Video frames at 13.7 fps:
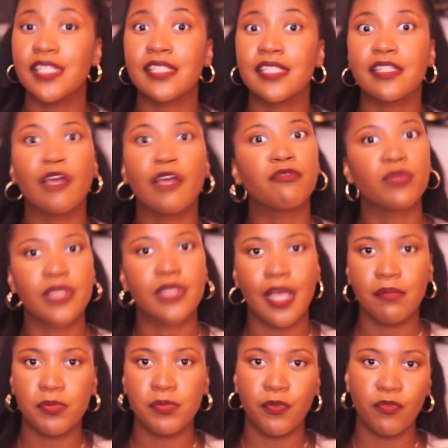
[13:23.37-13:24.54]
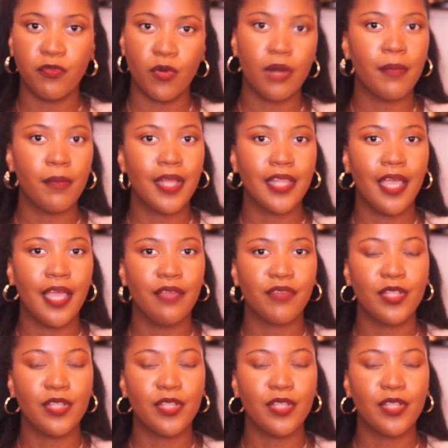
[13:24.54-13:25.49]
several times before in my life.